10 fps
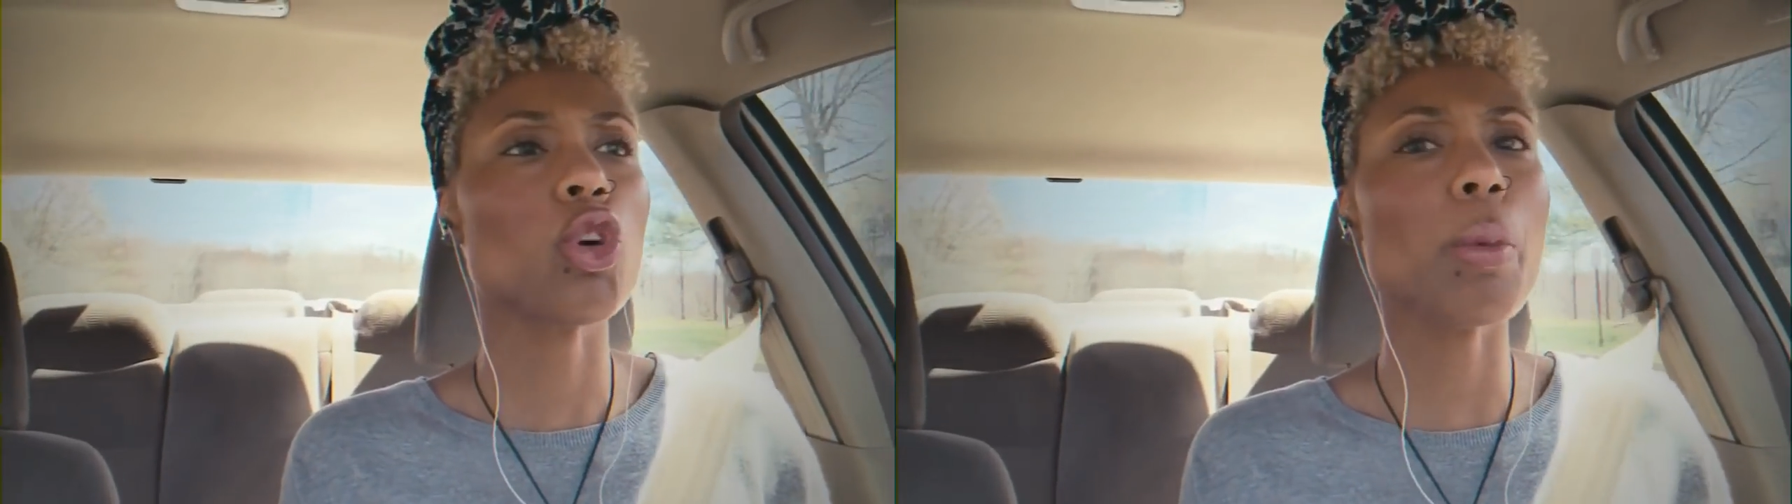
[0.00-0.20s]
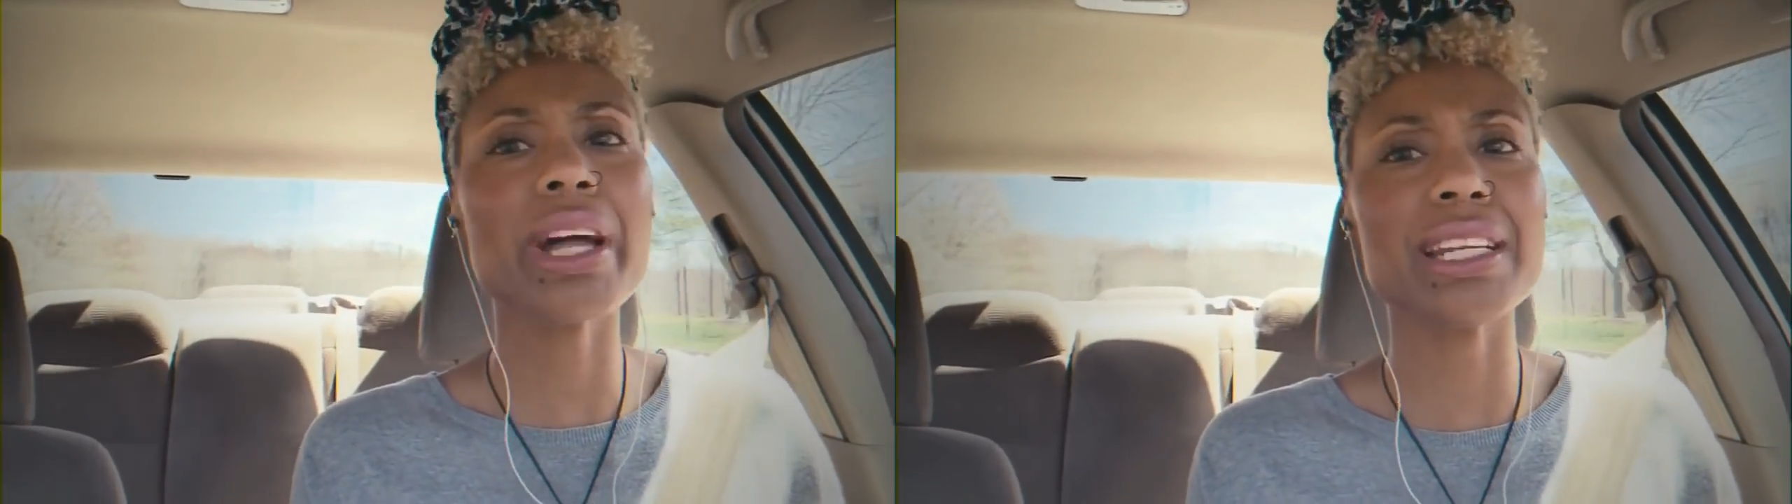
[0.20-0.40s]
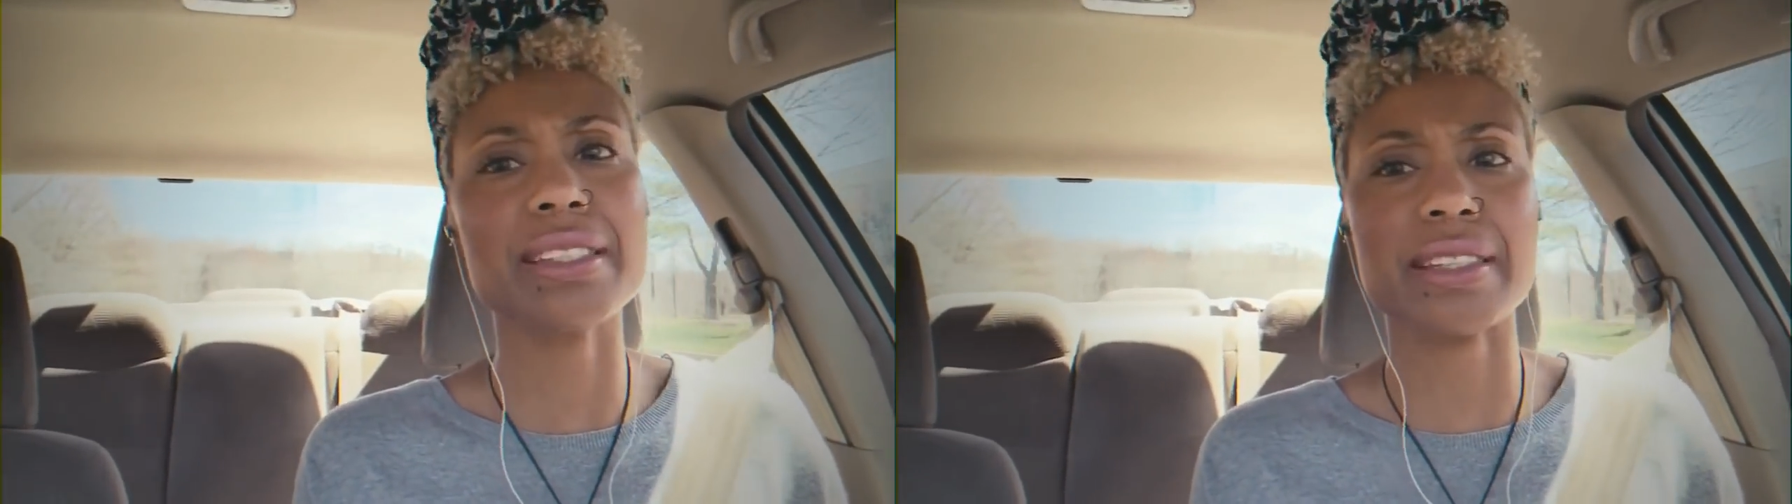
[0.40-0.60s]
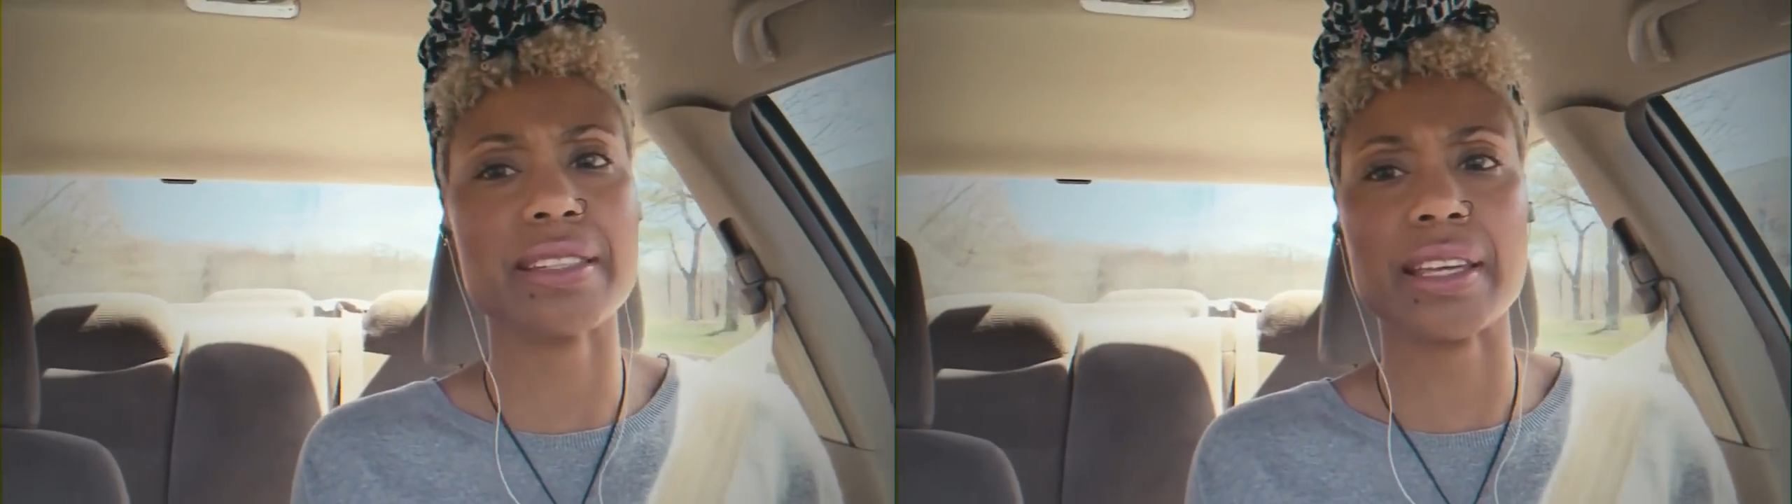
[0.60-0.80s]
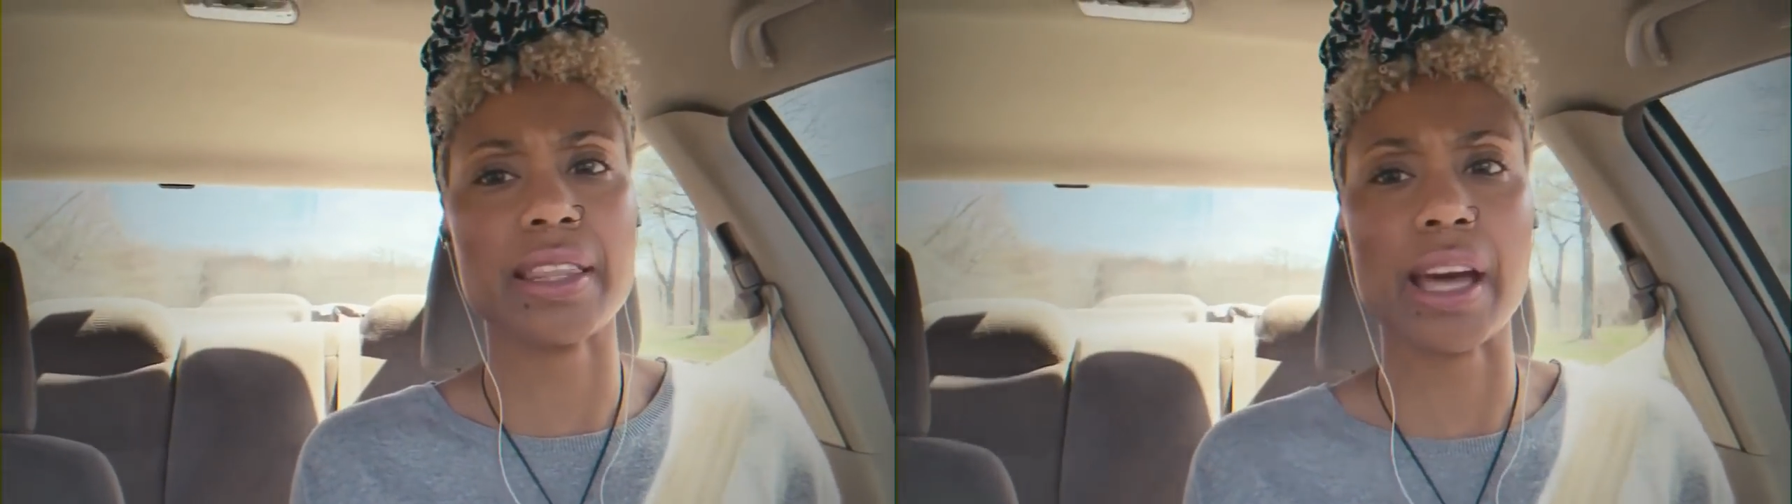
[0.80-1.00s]
Nobody is to
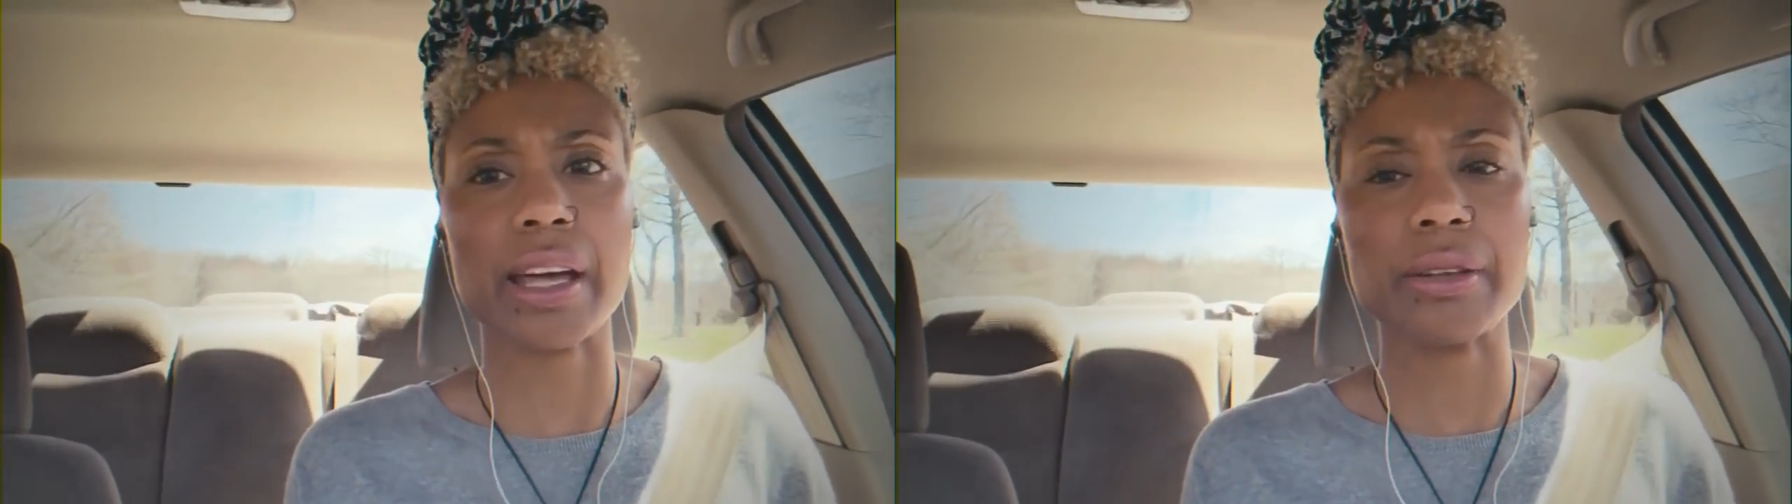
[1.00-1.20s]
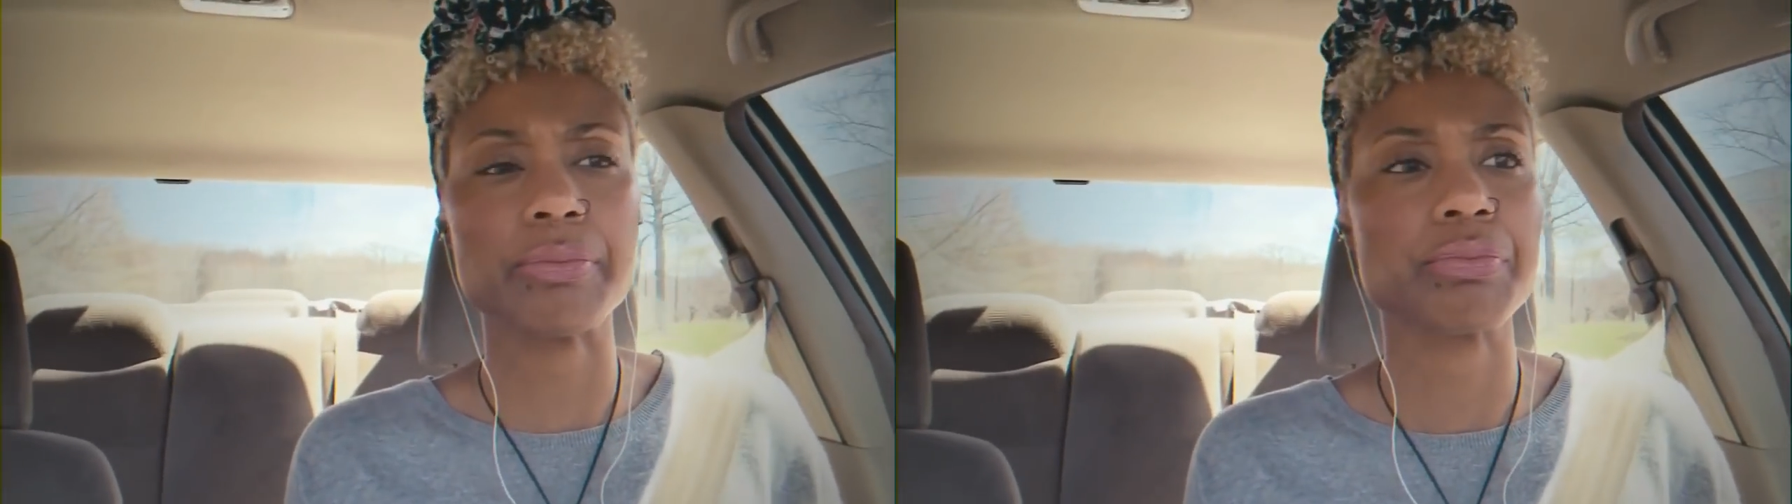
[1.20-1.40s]
say that.